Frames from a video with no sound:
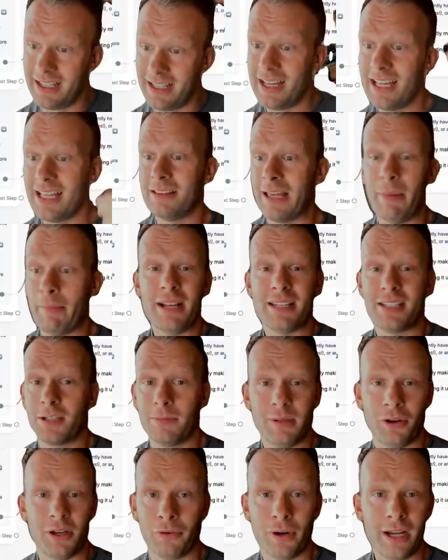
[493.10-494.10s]
They might still be
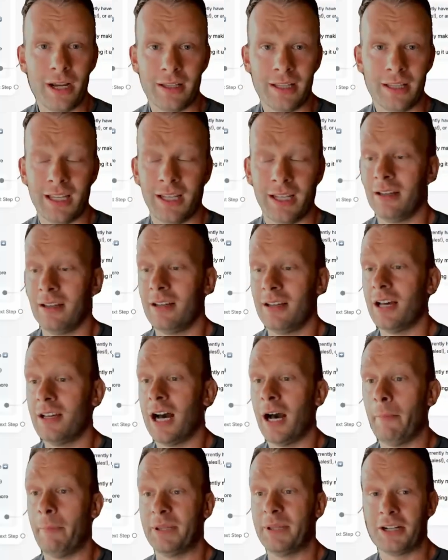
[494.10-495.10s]
a great lead,
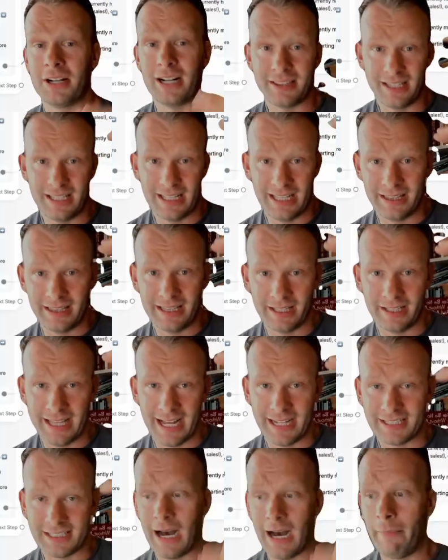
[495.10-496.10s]
but they're not in that
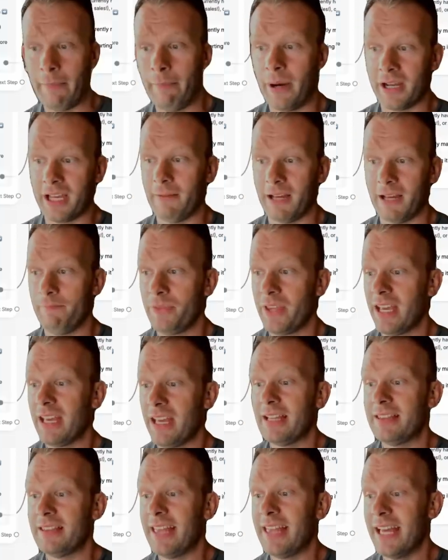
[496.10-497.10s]
top bucket.
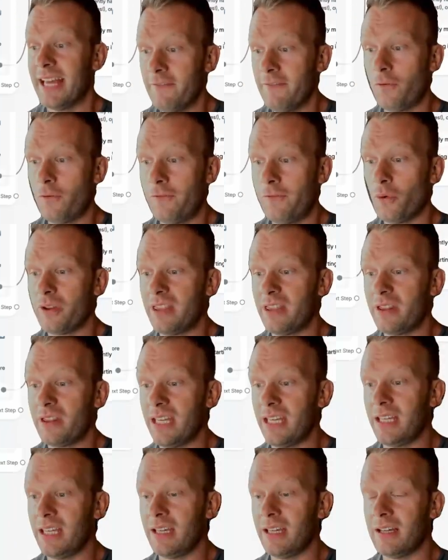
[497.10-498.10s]
Then for the
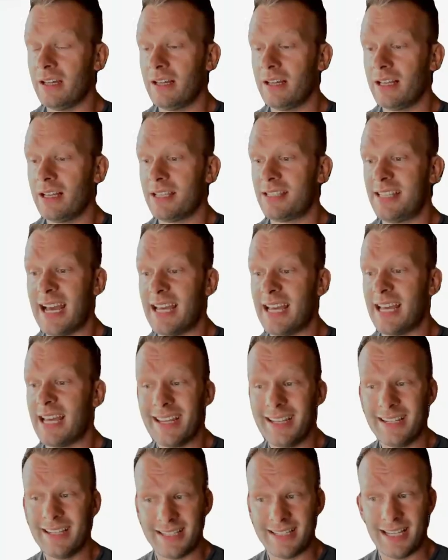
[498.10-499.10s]
second
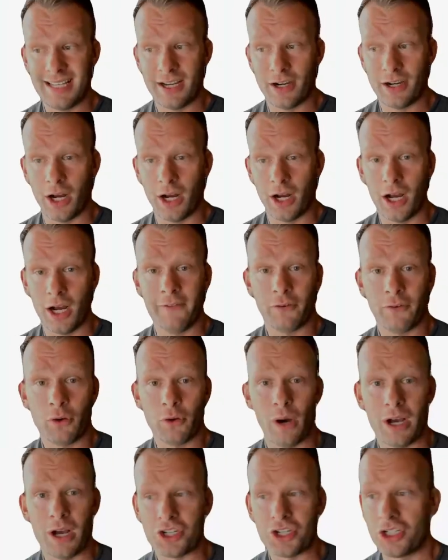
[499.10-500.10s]
tier of question number 2,
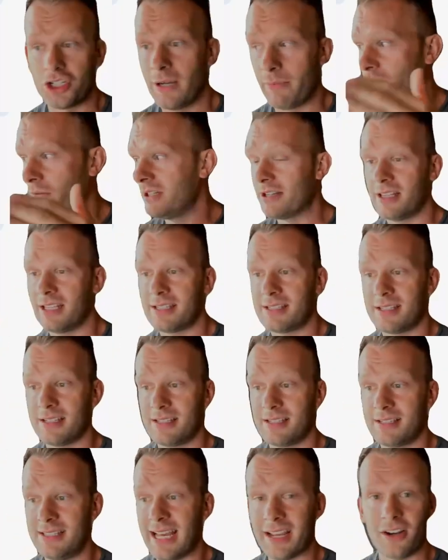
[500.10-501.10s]
if we go down to this
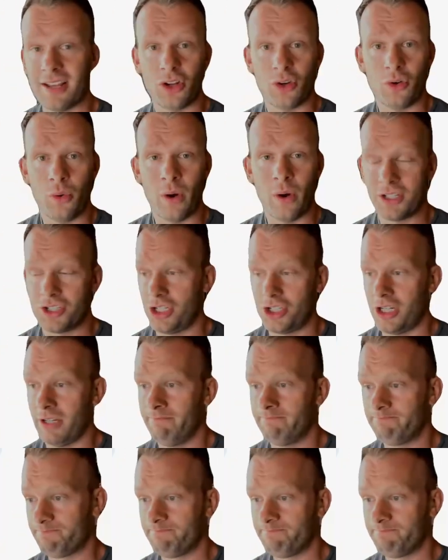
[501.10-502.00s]
second question,